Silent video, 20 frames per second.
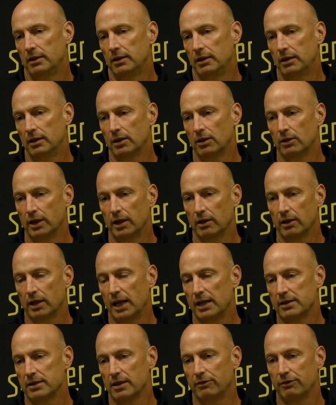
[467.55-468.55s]
You know, and our
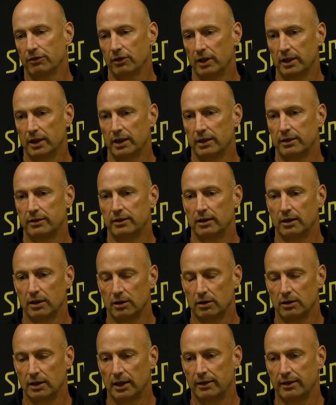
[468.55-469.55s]
guys up front,
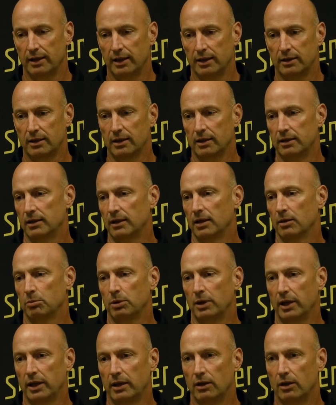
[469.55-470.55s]
I think that they're
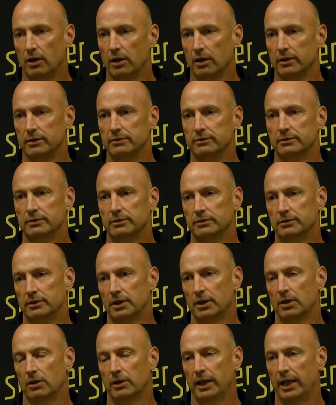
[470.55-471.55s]
playing hard.
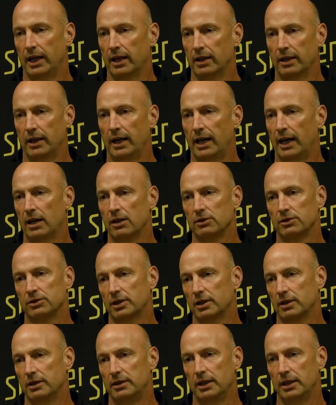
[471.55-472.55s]
You know, and Allen Howes
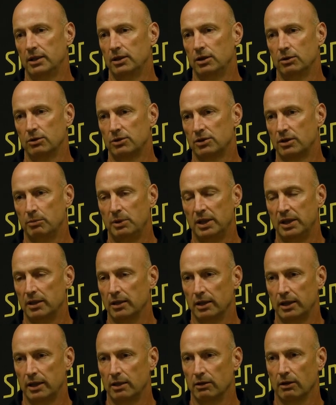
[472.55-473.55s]
continues to be
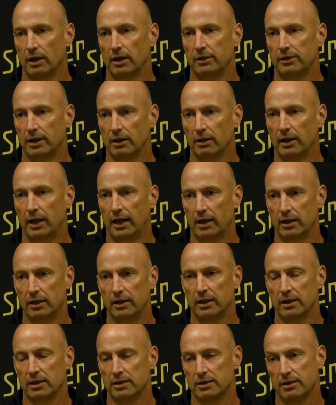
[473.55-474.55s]
the leader out there.
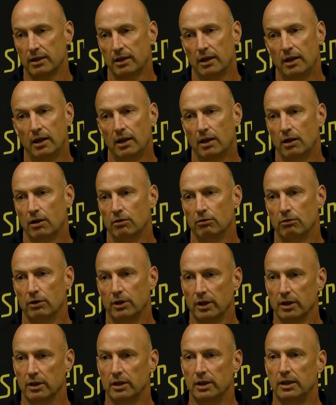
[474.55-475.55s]
Allen has
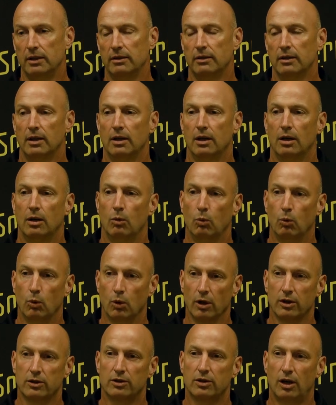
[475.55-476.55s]
really
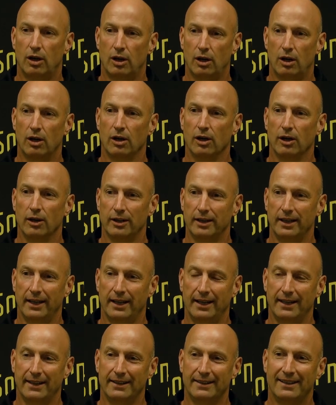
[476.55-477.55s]
worked hard
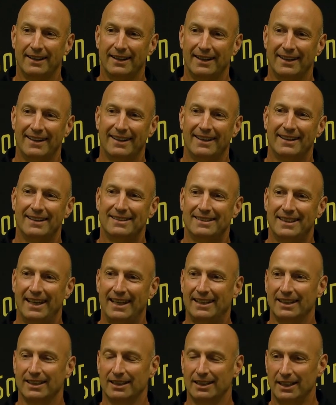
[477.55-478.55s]
and
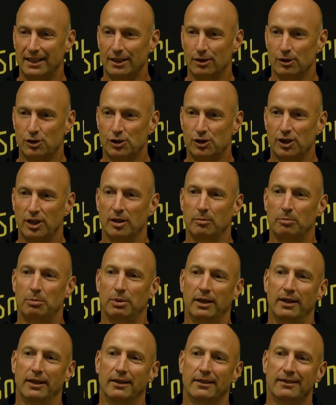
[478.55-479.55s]
taken leadership
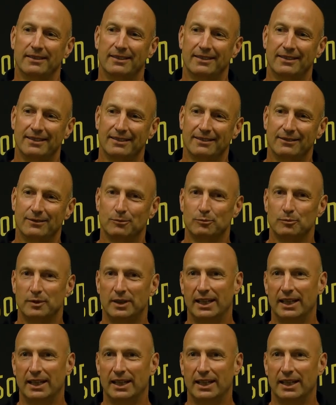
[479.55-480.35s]
and